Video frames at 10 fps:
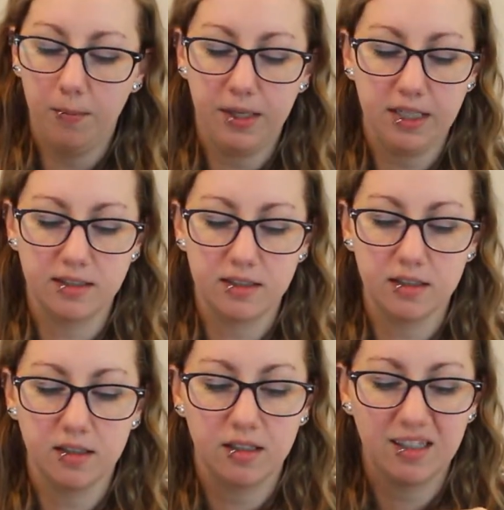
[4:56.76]
It's
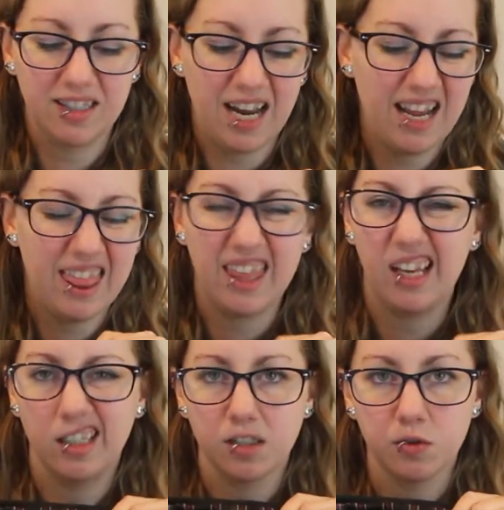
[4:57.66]
kind of
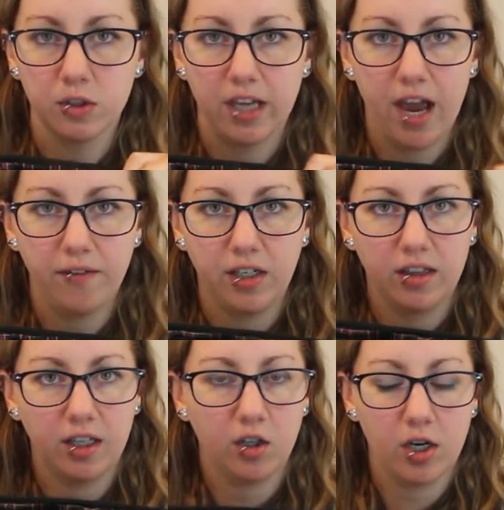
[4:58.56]
thin, doesn't really have
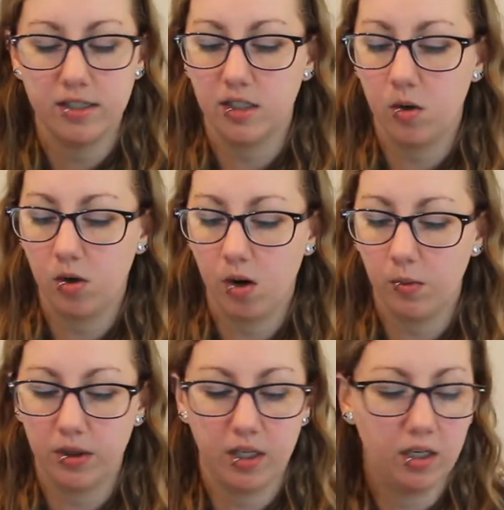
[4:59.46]
anything crazy going on
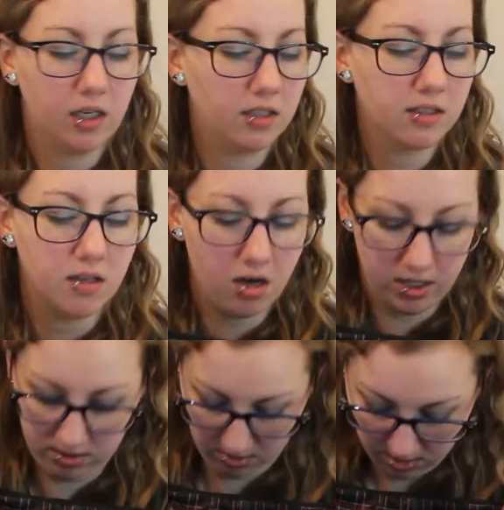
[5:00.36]
with it. It's not,